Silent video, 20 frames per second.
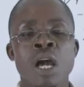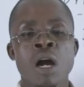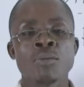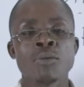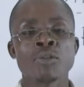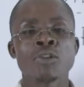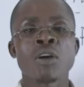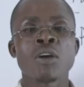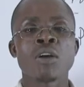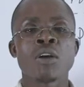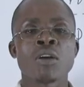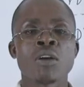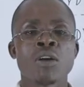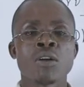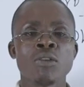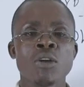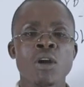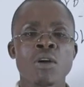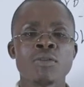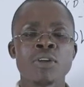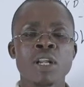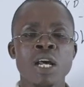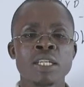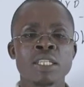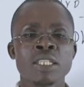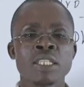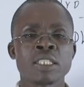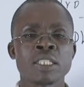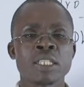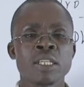I'm sure you have
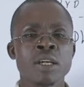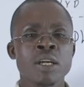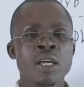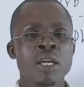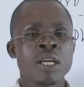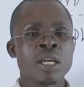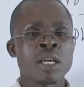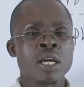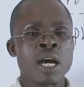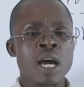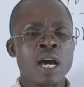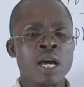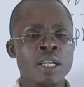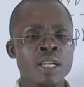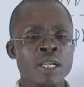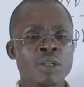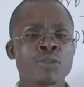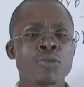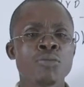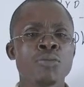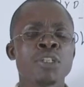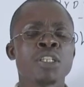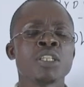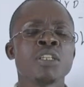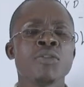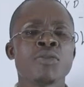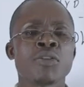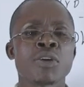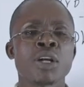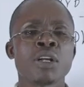done it a little bit
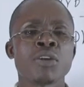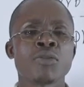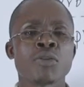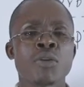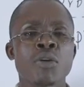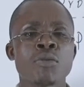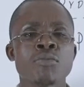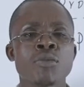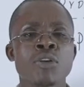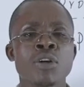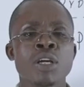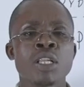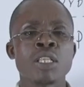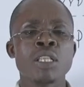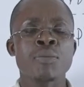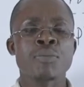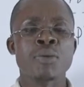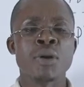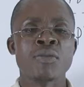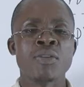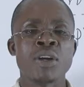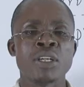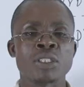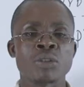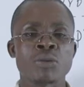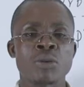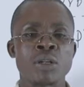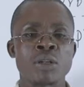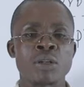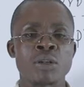different from the previous
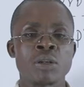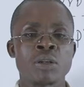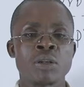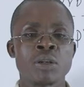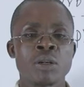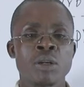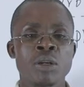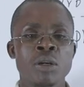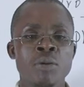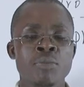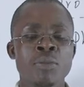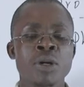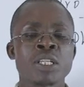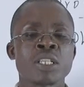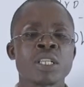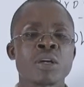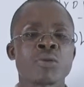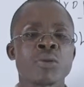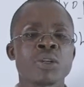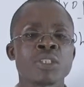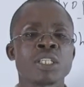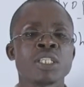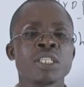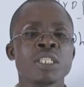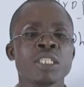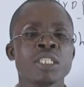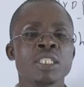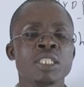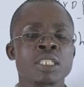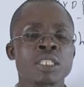one. But the question
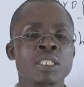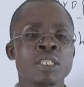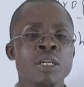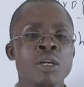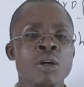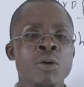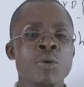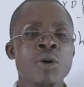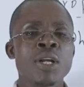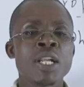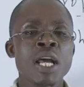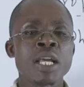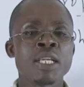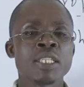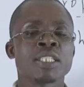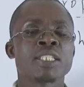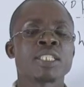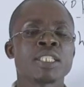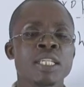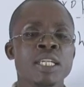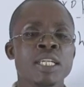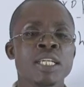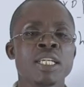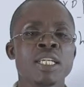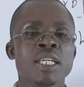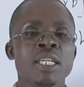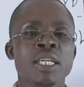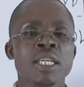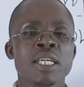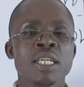is, when I
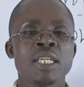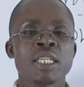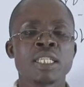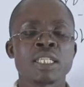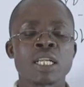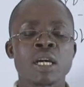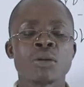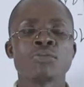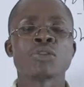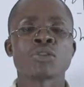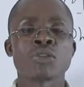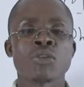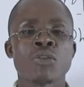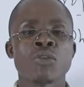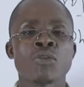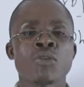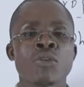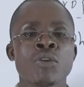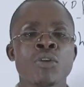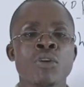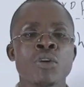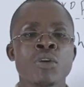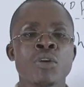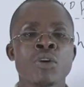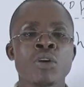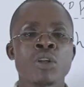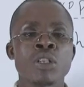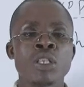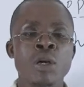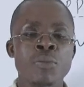say in terms of
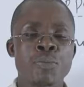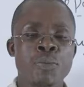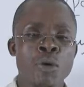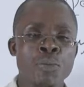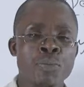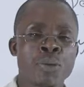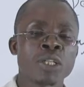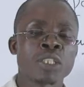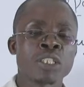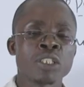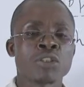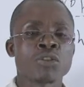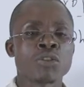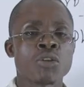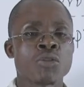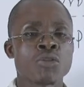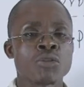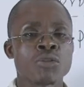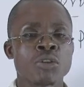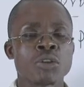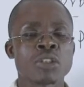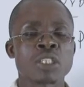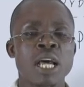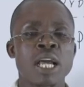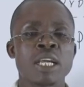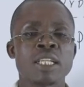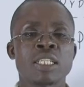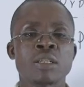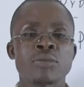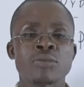the properties of those
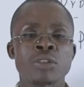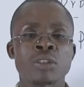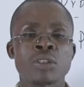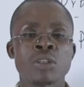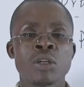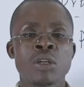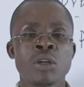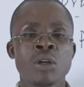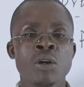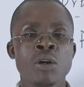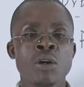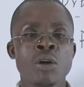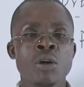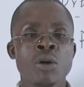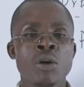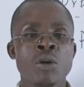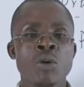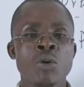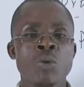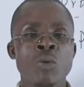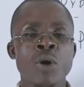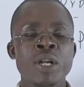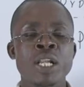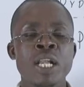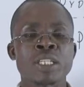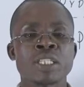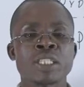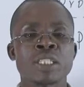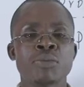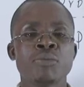items, what
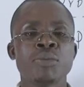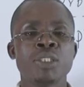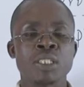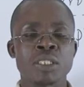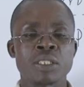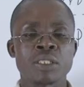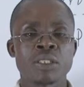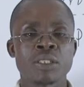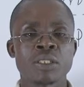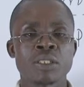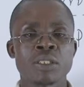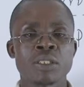does it mean?